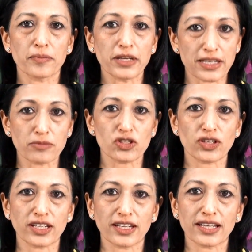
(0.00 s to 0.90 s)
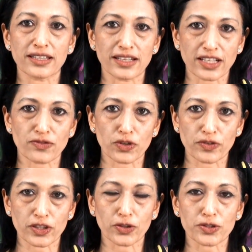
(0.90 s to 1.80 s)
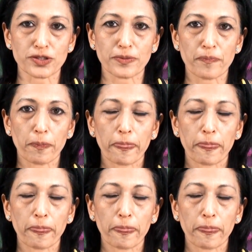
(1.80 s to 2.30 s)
me demonstrating in the next few videos.